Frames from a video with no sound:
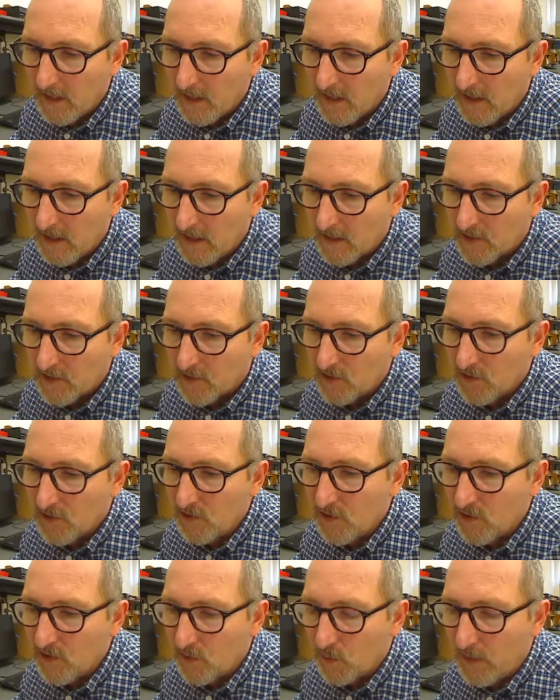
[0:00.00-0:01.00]
XC
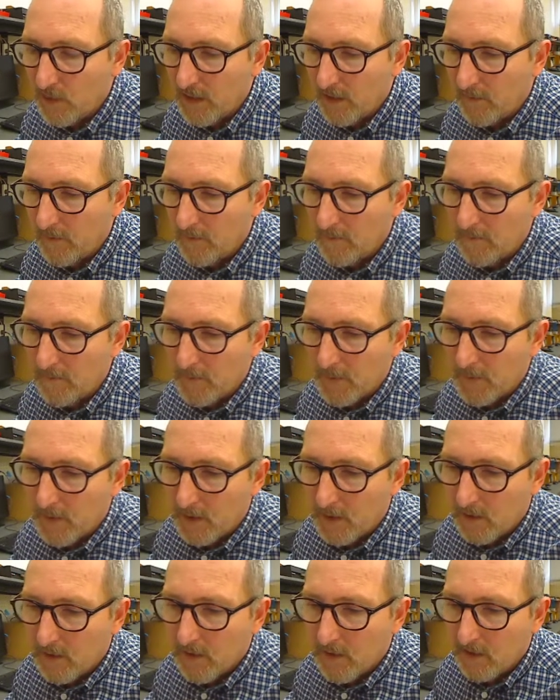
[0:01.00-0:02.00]
squared.
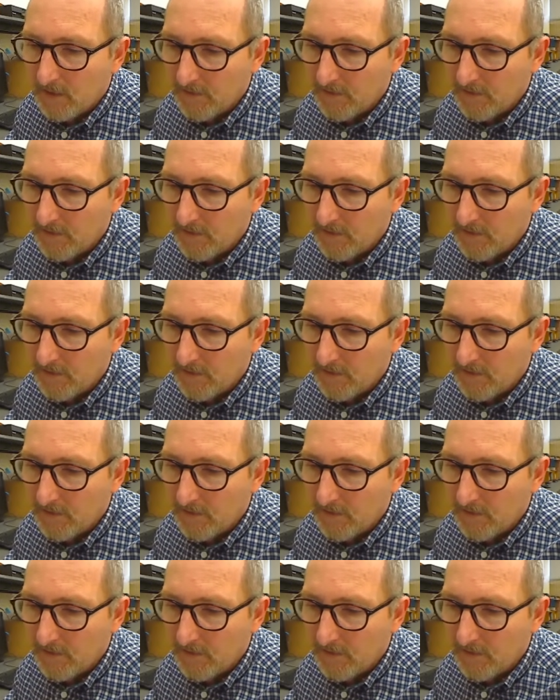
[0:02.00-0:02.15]
And if